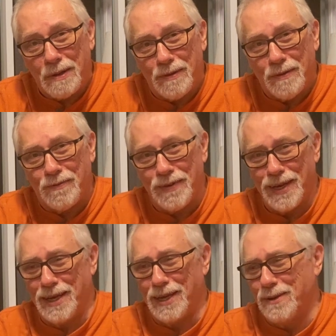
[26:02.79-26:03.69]
of the
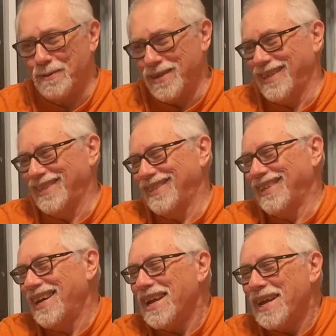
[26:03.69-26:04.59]
video.
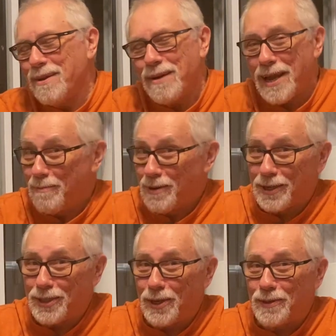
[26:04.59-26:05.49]
I'm going
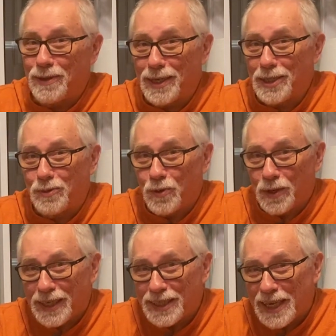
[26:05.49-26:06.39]
to show you at least
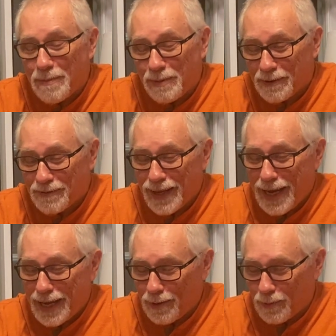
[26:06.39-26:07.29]
one example of
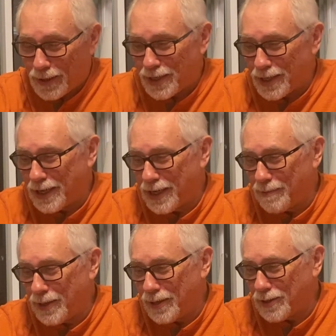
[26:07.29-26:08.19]
that and what's to
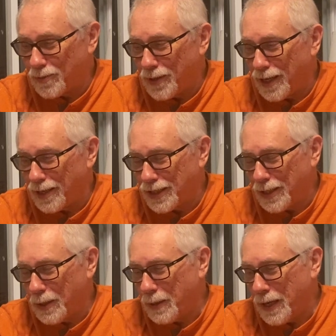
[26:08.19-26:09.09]
come here as well.
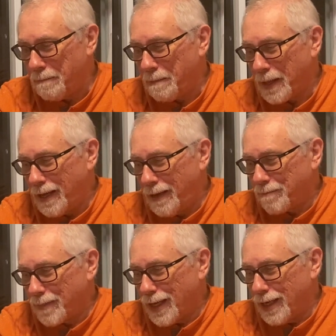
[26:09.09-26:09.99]
So
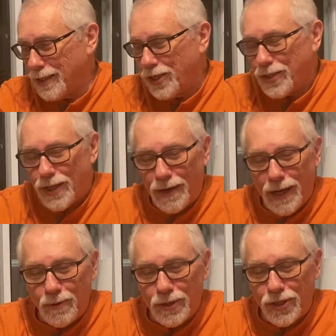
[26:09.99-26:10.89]
I just thought
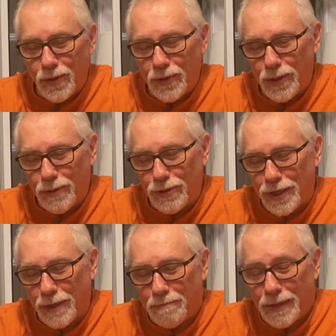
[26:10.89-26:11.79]
I would show you
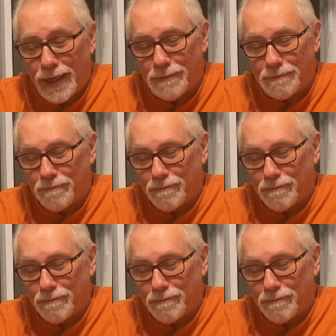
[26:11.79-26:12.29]
some